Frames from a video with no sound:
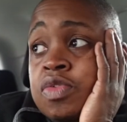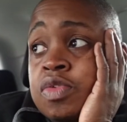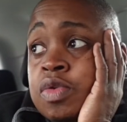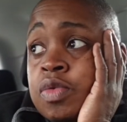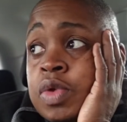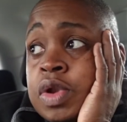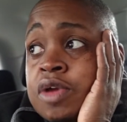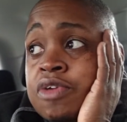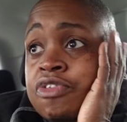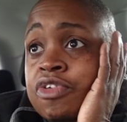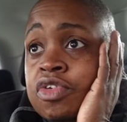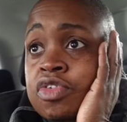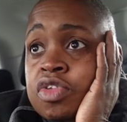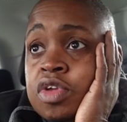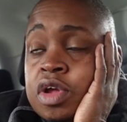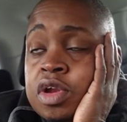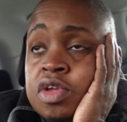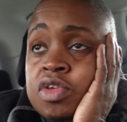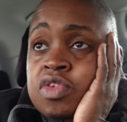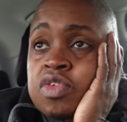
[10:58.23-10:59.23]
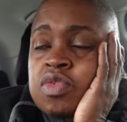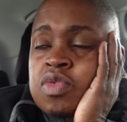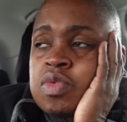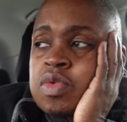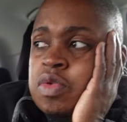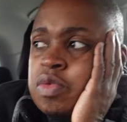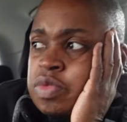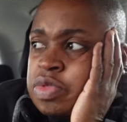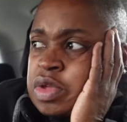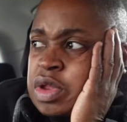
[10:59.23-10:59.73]
You know, when I first started,
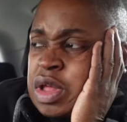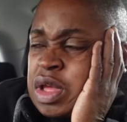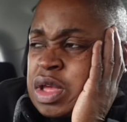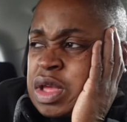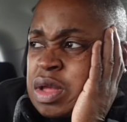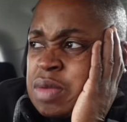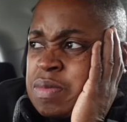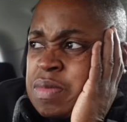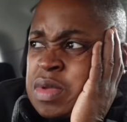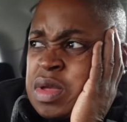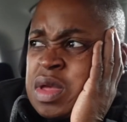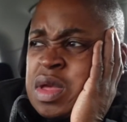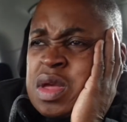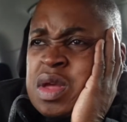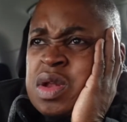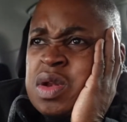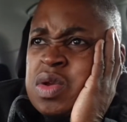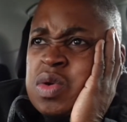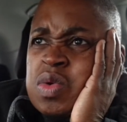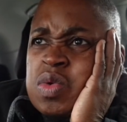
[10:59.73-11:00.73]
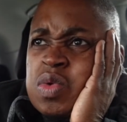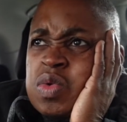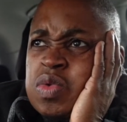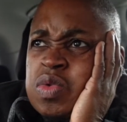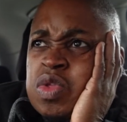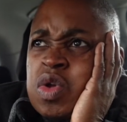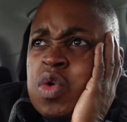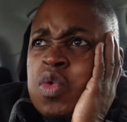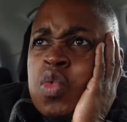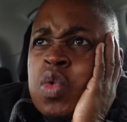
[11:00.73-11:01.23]
oh, did I get, no,
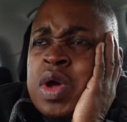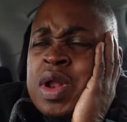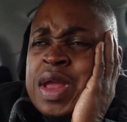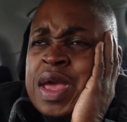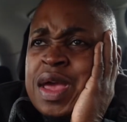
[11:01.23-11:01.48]
no, one